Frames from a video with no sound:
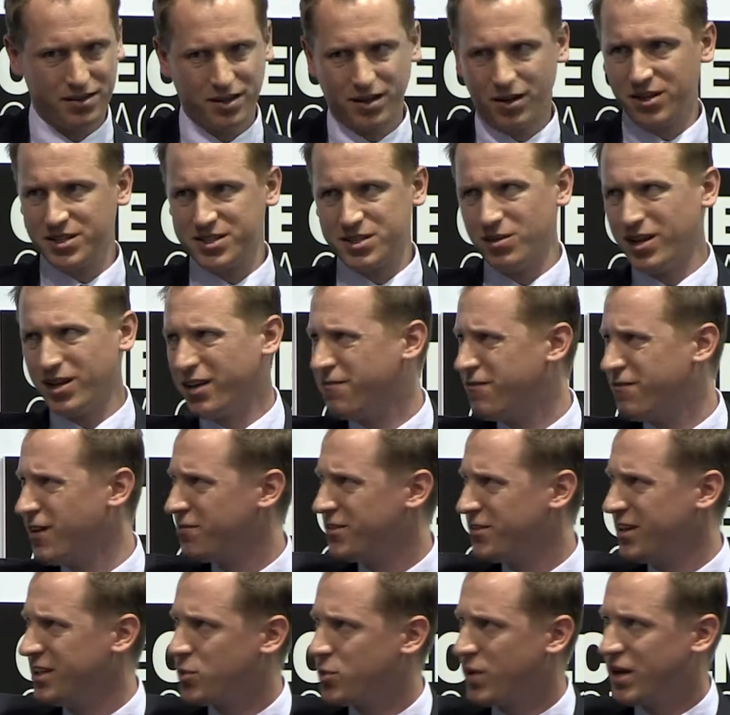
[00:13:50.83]
also like
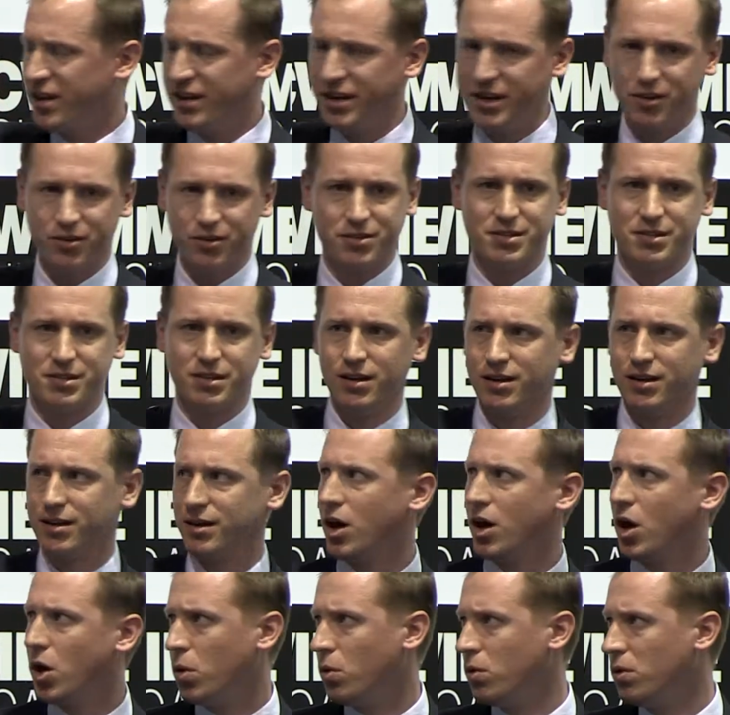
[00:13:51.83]
15, 20 years
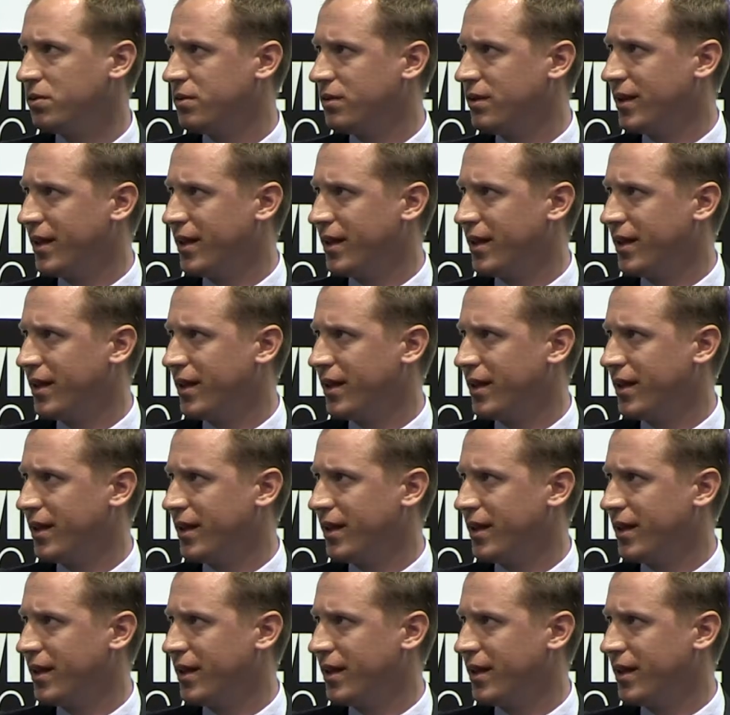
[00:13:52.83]
old.